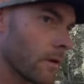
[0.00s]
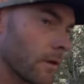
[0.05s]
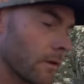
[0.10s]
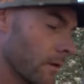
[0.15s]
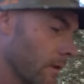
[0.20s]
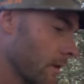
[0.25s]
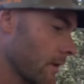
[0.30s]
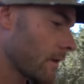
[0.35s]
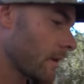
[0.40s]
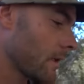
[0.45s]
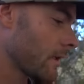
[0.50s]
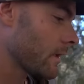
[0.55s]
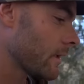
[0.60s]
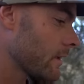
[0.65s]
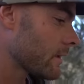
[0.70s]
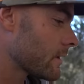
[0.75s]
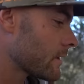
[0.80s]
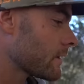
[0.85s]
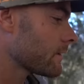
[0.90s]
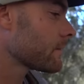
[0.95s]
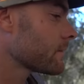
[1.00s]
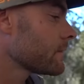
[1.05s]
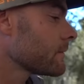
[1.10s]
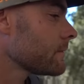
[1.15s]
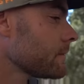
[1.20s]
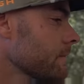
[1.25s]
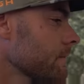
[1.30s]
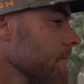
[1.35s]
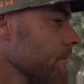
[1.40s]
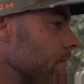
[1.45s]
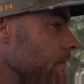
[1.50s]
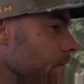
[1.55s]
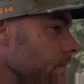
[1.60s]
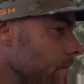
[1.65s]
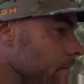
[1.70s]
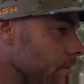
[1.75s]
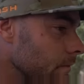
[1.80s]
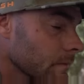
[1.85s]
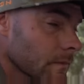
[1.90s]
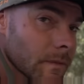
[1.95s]
Well, the good thing is,
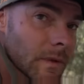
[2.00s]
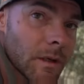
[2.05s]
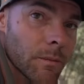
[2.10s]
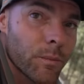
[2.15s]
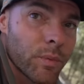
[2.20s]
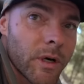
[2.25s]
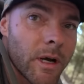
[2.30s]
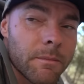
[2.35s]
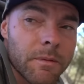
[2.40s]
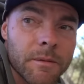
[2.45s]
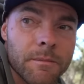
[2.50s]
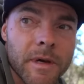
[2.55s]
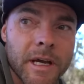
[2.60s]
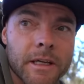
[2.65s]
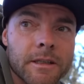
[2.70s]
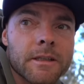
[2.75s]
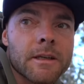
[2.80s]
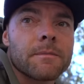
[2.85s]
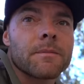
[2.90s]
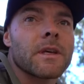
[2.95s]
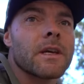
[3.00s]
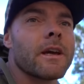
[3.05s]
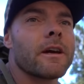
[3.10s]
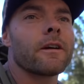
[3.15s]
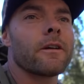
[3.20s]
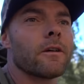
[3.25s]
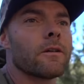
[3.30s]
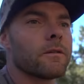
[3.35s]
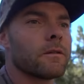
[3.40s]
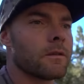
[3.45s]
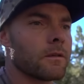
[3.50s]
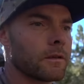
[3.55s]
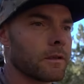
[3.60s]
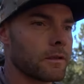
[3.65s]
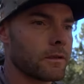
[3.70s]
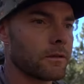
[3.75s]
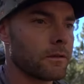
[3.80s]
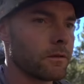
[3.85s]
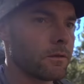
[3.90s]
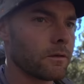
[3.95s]
we can probably match up the arrow
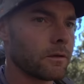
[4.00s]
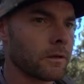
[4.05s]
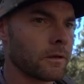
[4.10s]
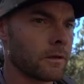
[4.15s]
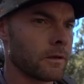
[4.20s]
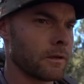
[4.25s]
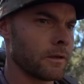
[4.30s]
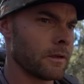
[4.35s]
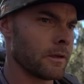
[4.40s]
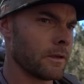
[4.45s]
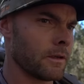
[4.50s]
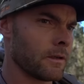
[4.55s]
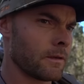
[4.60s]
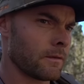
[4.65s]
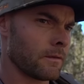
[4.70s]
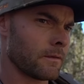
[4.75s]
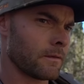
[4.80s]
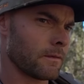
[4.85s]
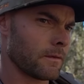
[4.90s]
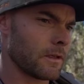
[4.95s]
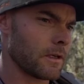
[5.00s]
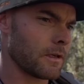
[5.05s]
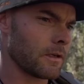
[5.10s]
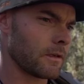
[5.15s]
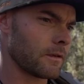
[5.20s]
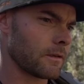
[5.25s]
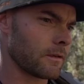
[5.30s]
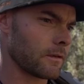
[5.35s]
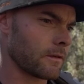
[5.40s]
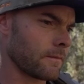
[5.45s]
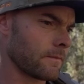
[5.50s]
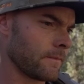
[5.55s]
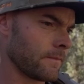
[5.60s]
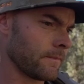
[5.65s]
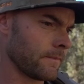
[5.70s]
to the hunter